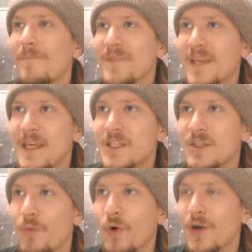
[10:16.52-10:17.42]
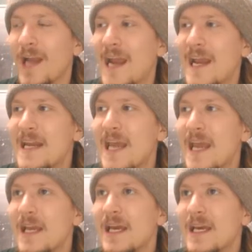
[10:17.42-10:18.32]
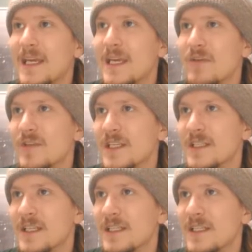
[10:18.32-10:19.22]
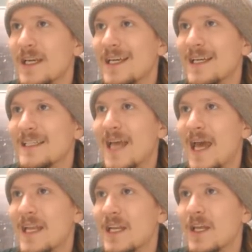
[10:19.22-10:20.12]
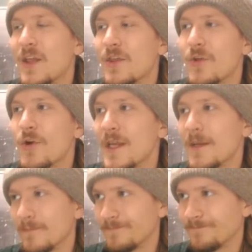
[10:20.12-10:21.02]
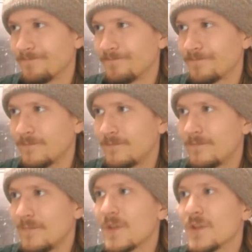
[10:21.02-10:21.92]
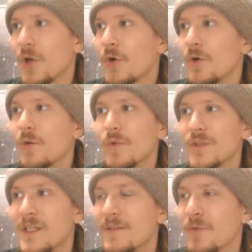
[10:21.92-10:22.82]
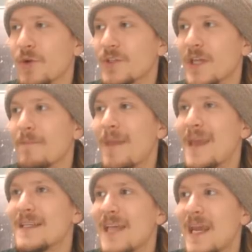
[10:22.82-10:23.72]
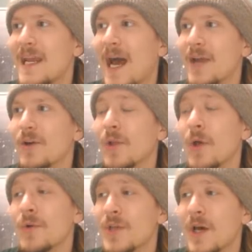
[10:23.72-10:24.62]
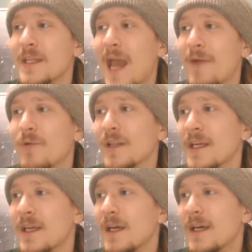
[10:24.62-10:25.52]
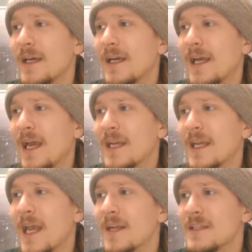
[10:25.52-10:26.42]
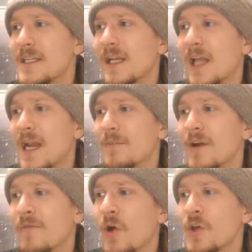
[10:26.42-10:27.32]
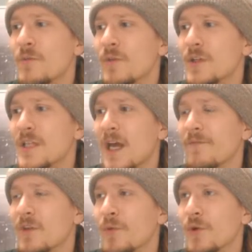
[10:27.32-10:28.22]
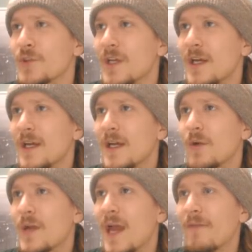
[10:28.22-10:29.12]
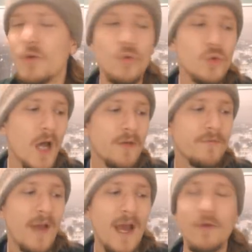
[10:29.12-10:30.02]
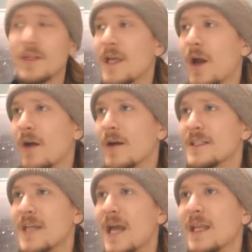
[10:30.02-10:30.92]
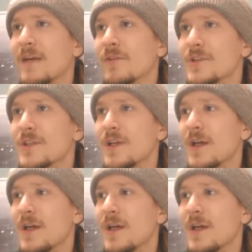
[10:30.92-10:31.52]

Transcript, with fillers: Key support 988, key resistance 1030. So we'll see if the bulls can maintain higher lows on the hourly. And again, declining bear volume, good sign for the bulls. We have cooled off hourly RSI levels.